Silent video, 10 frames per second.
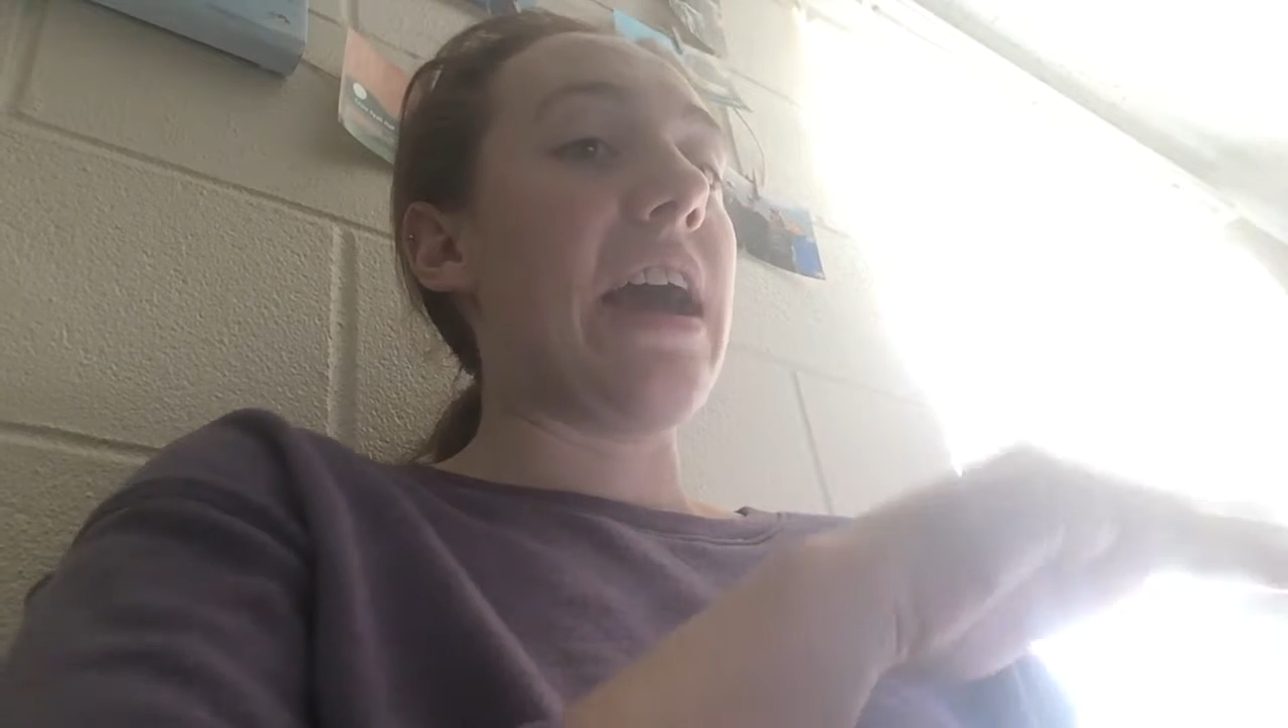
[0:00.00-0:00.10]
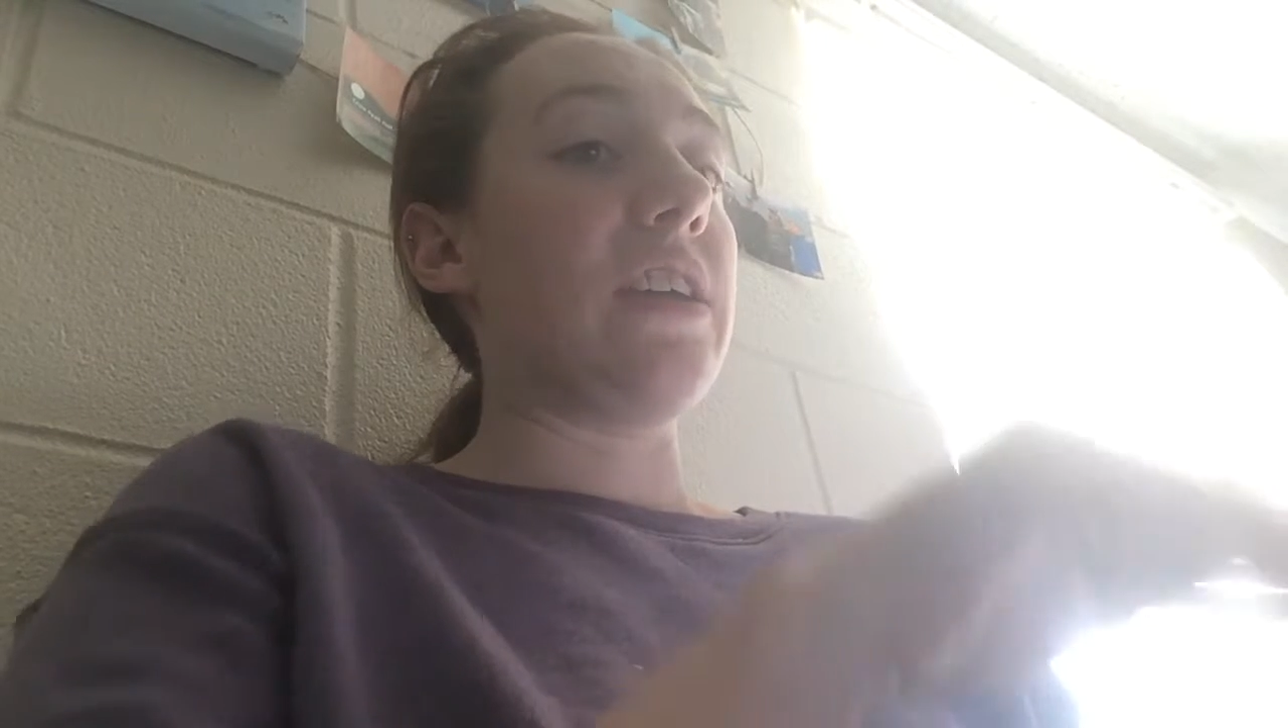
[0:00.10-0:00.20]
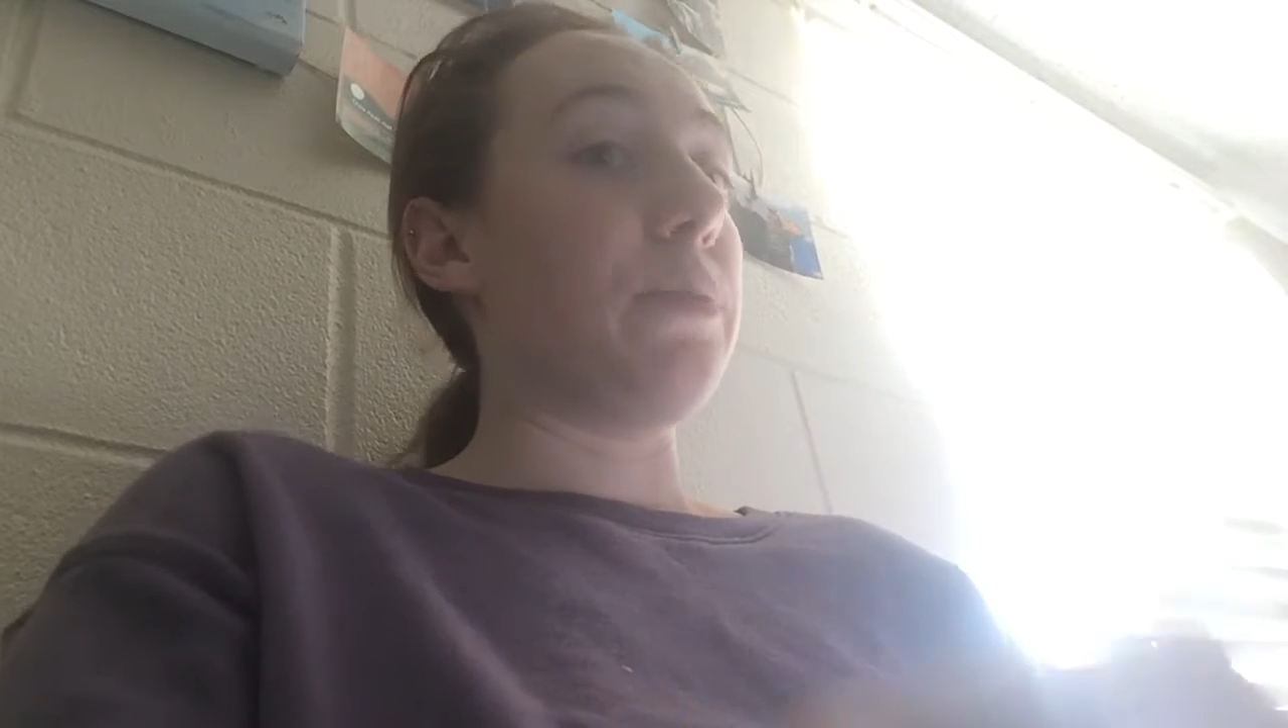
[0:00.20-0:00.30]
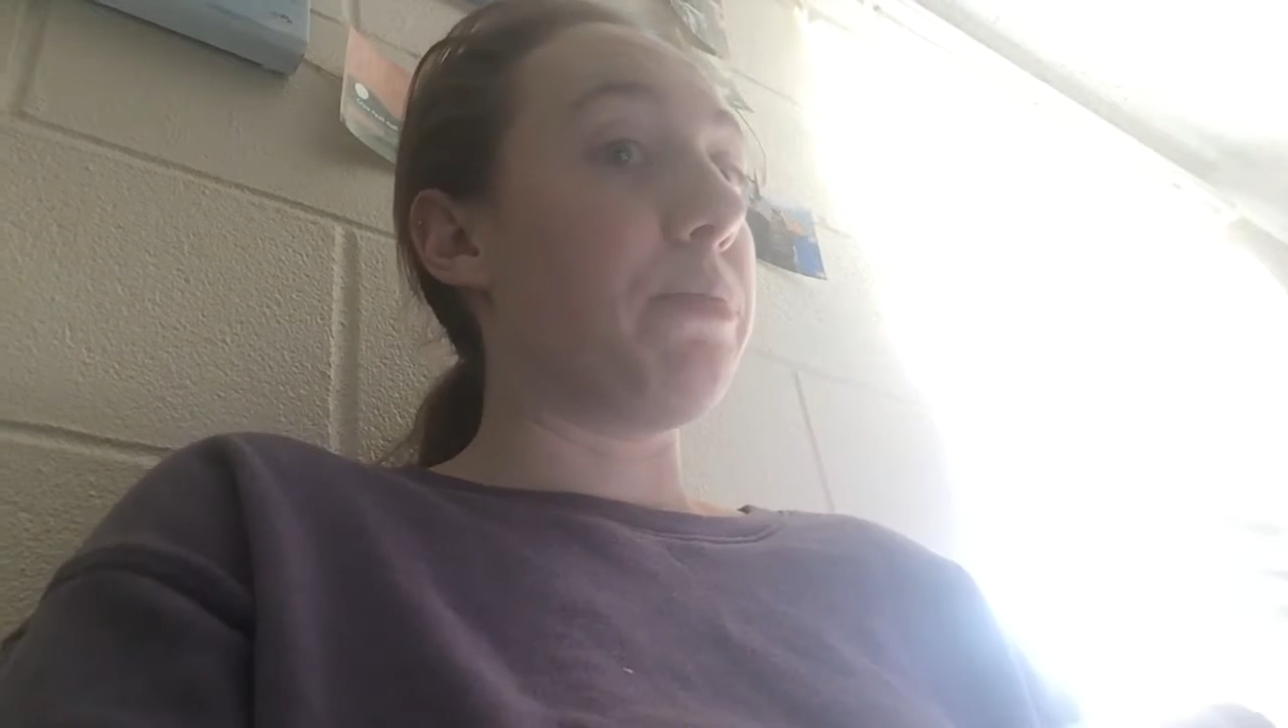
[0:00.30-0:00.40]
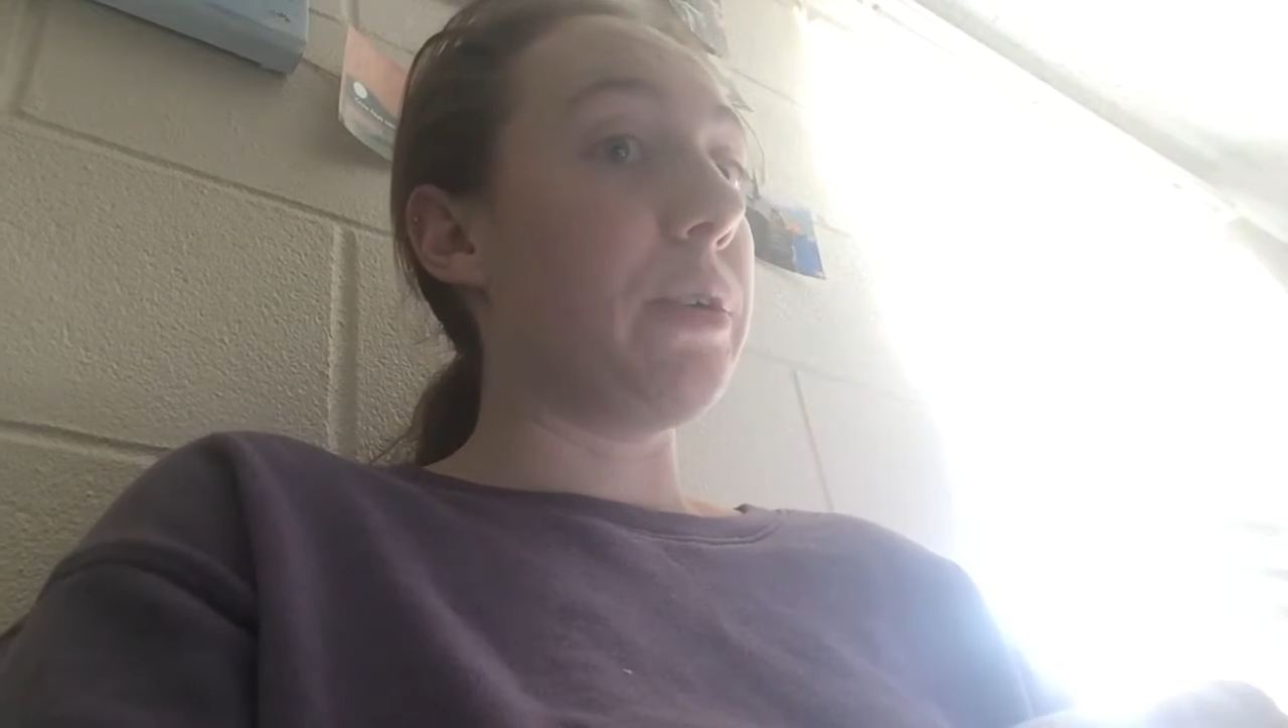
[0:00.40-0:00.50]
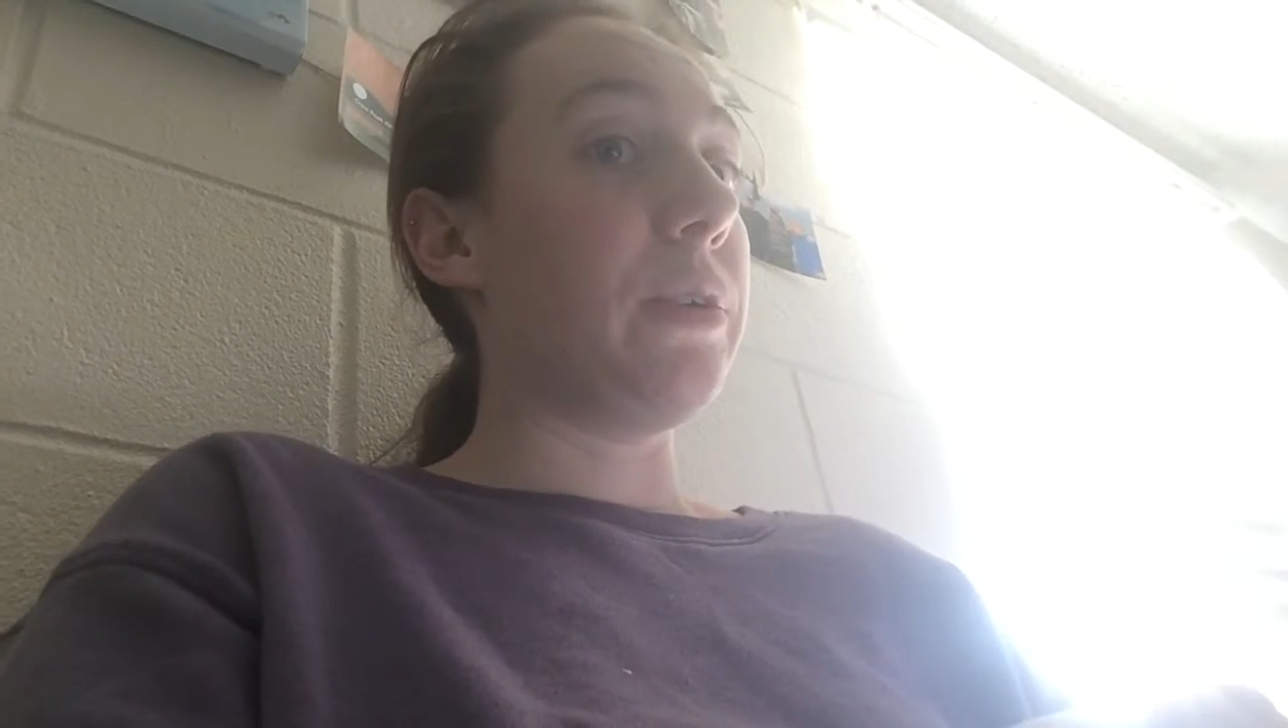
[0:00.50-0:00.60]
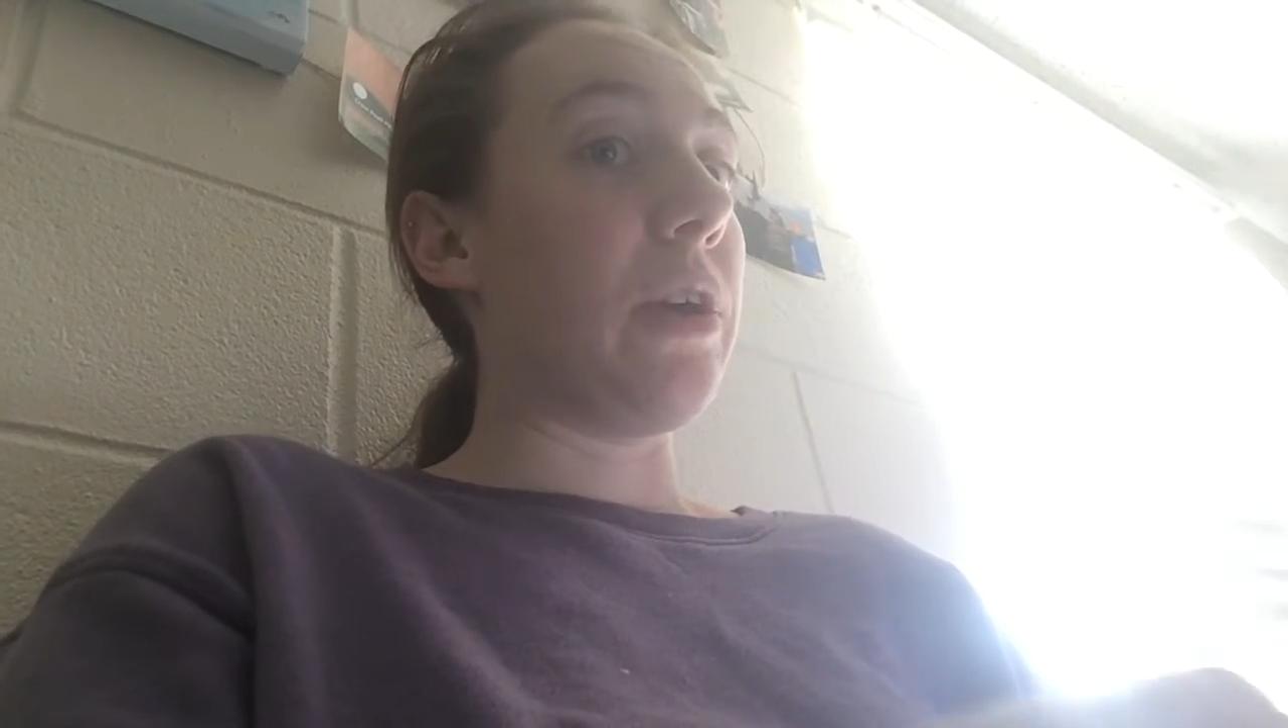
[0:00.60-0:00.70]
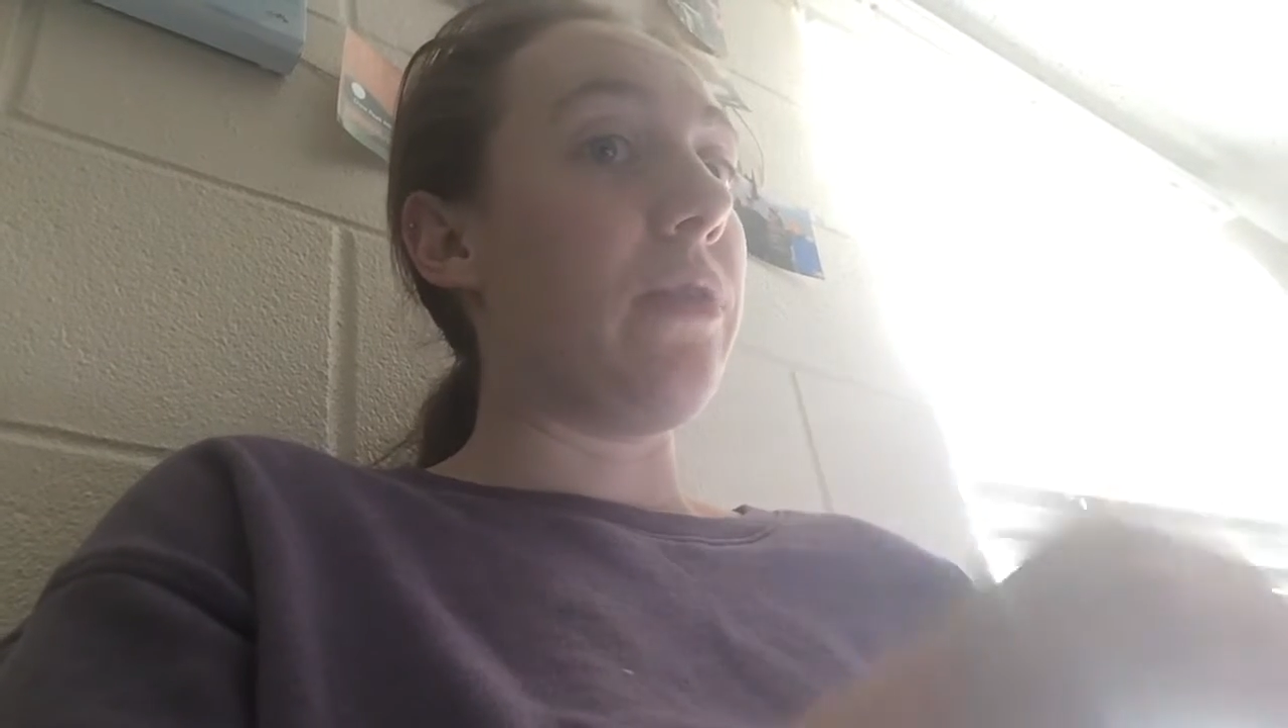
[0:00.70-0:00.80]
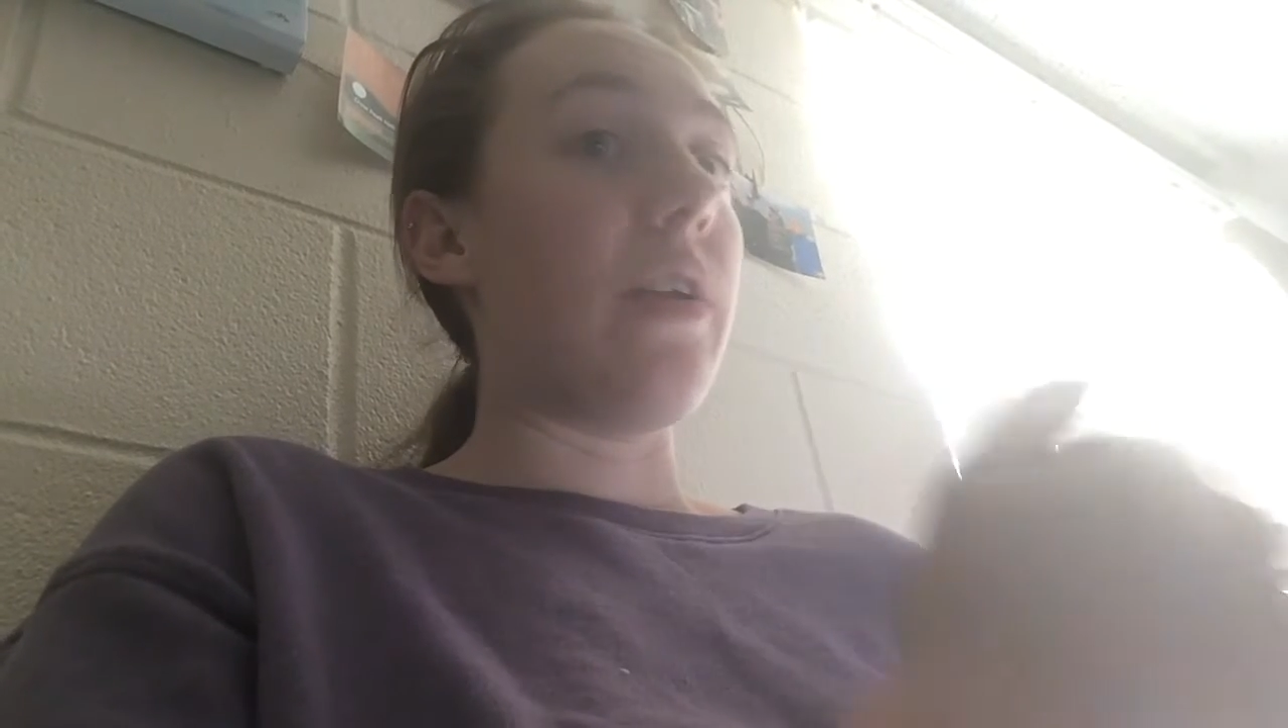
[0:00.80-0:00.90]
as Bruno,